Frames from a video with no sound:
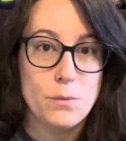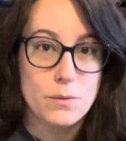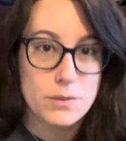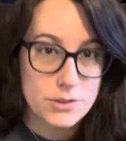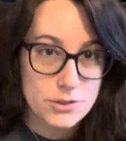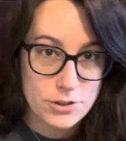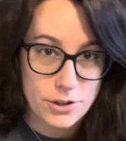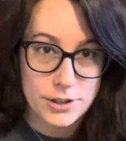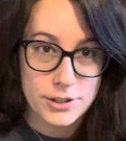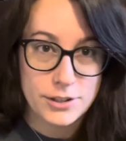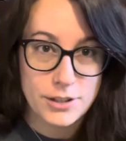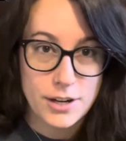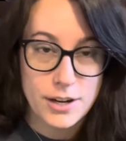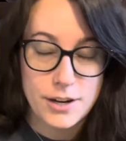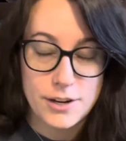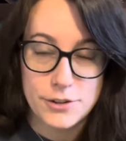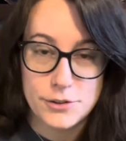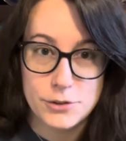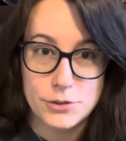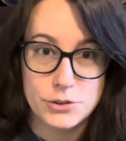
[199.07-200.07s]
starting a
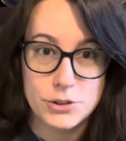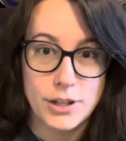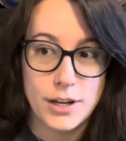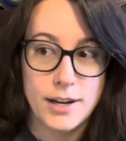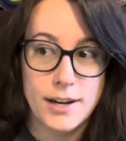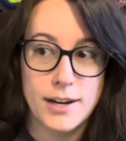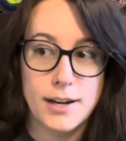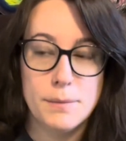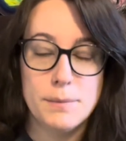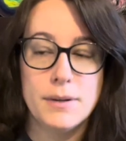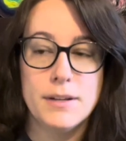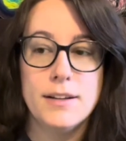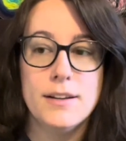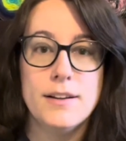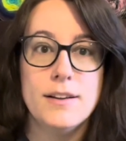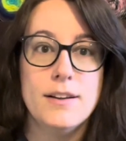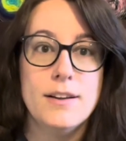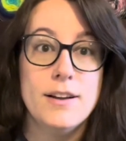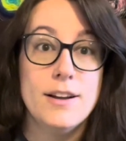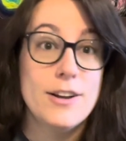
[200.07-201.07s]
new job,
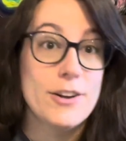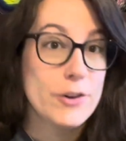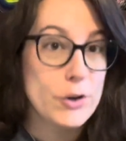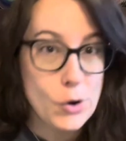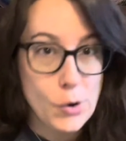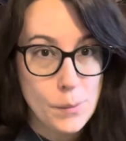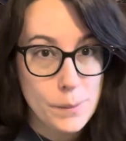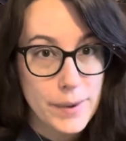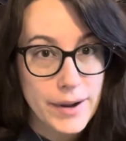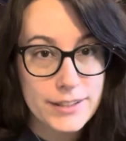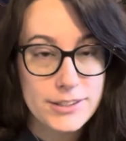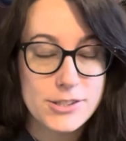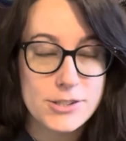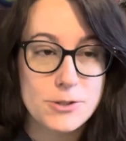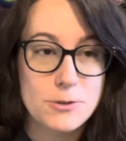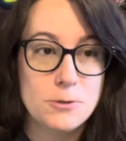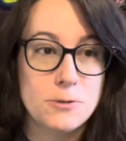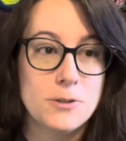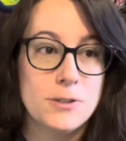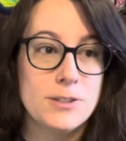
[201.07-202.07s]
going back to
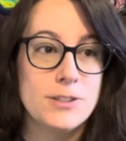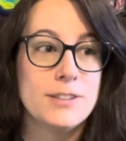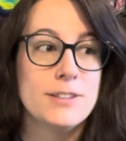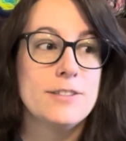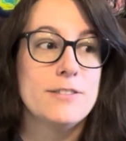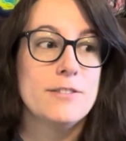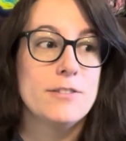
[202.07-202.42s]
school,